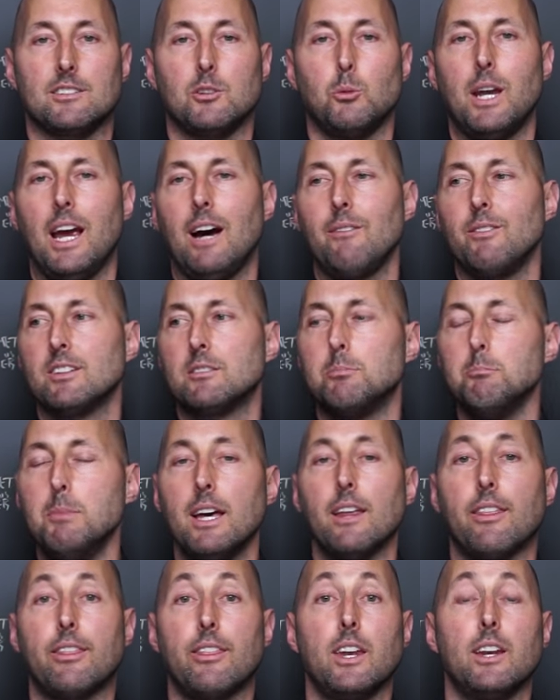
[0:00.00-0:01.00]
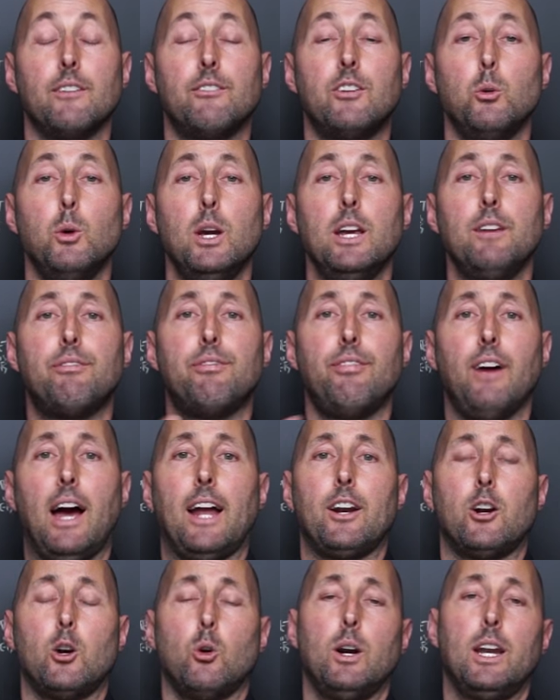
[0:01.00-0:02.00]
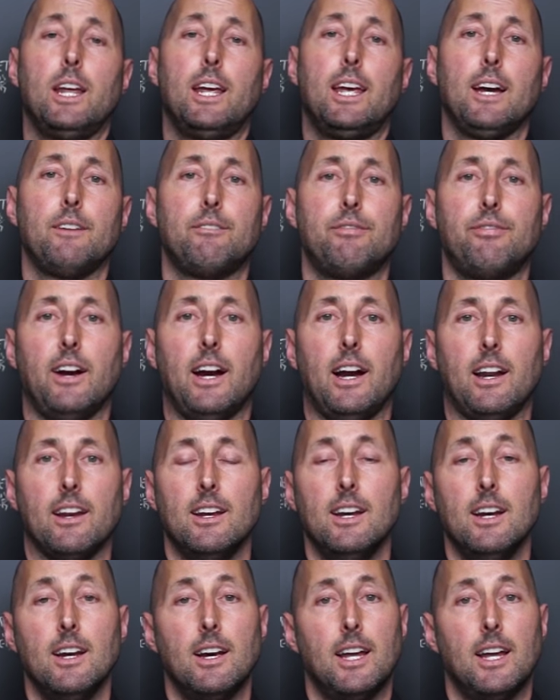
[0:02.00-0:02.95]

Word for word: So we have this myth that if you eat fat, you're going to get fat.